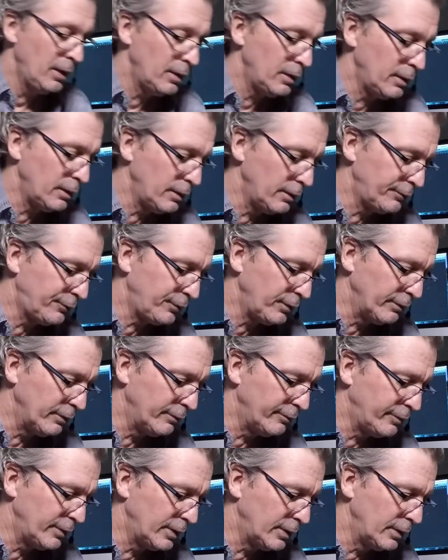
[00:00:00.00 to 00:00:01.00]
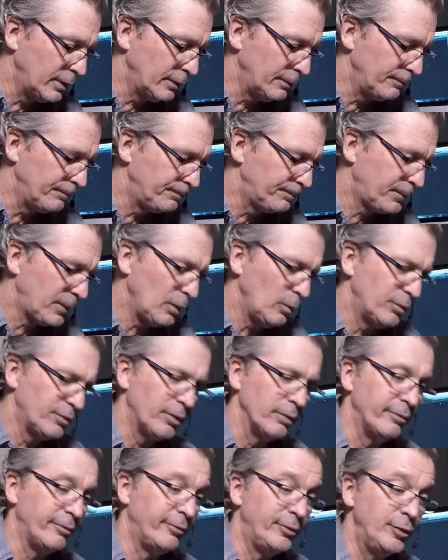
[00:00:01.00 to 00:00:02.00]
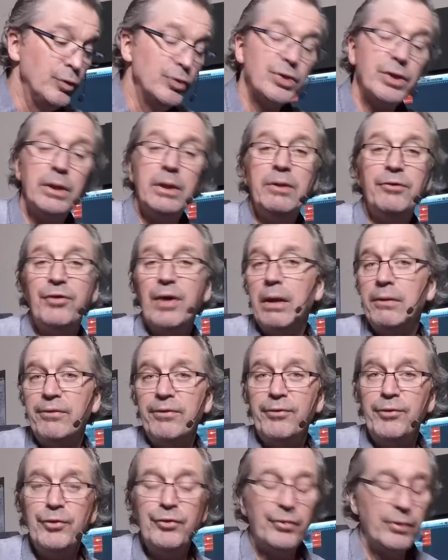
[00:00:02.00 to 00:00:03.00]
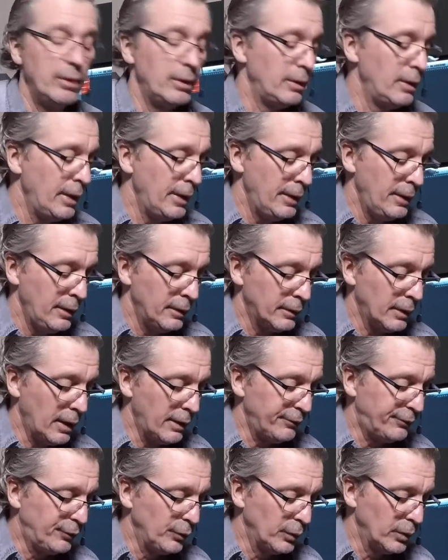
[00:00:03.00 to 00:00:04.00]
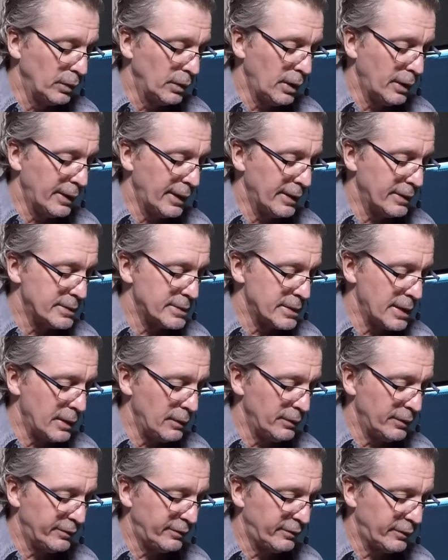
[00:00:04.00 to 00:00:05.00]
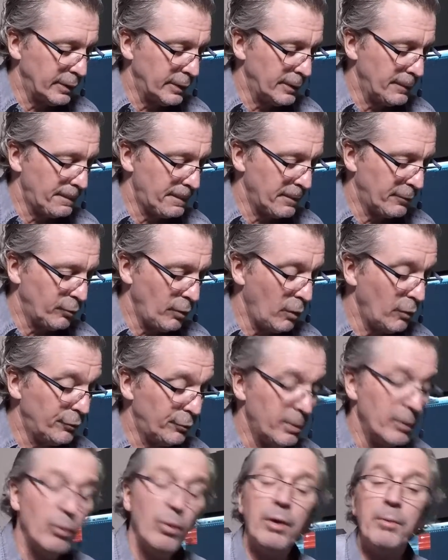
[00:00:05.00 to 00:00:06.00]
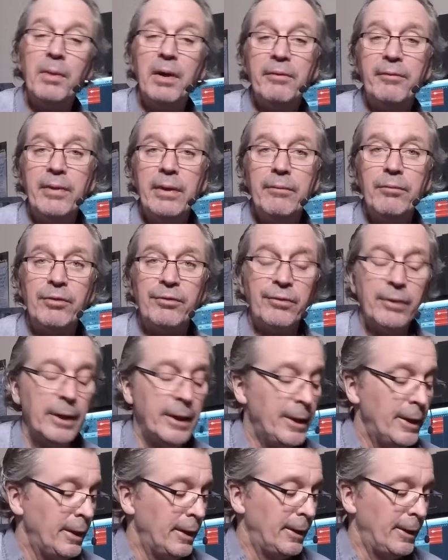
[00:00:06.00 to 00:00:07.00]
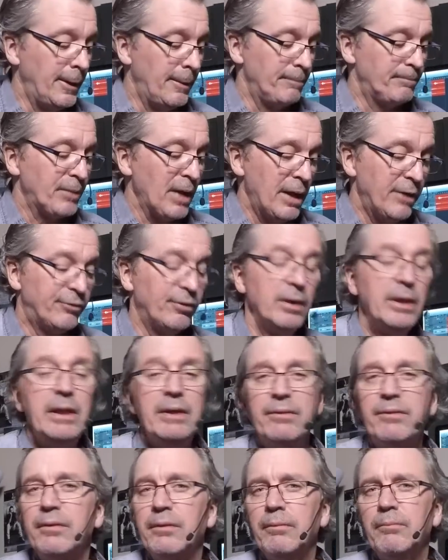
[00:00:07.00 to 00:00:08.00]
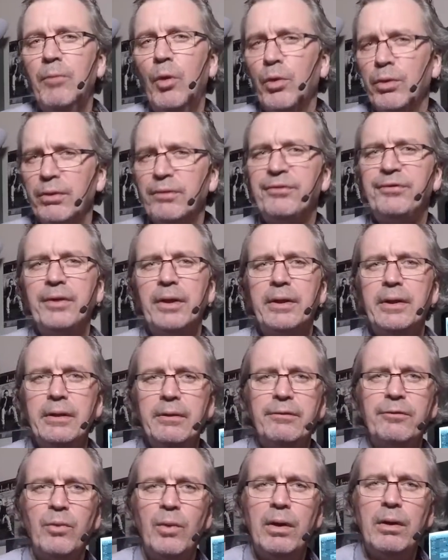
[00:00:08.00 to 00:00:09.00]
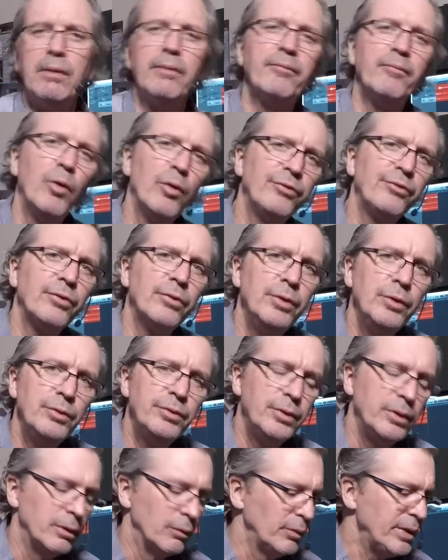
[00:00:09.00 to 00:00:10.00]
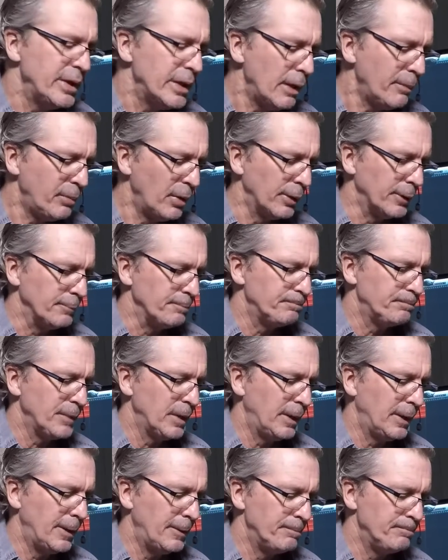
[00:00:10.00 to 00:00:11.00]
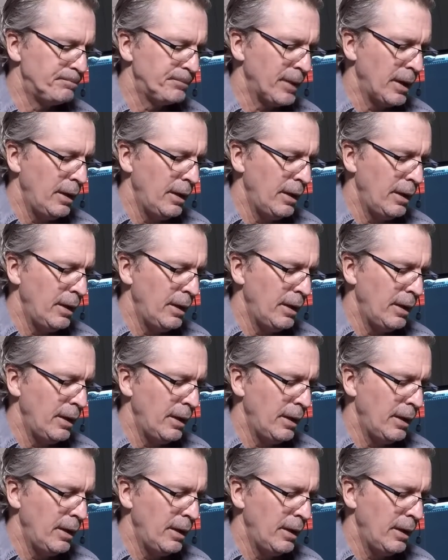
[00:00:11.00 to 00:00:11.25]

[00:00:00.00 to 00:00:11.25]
of fusion-y, jazzy fusion-y guys doing a lot of that sound. It's always been one of my favorites. It's a neat modal study as well. If modes are new to you, read up on them.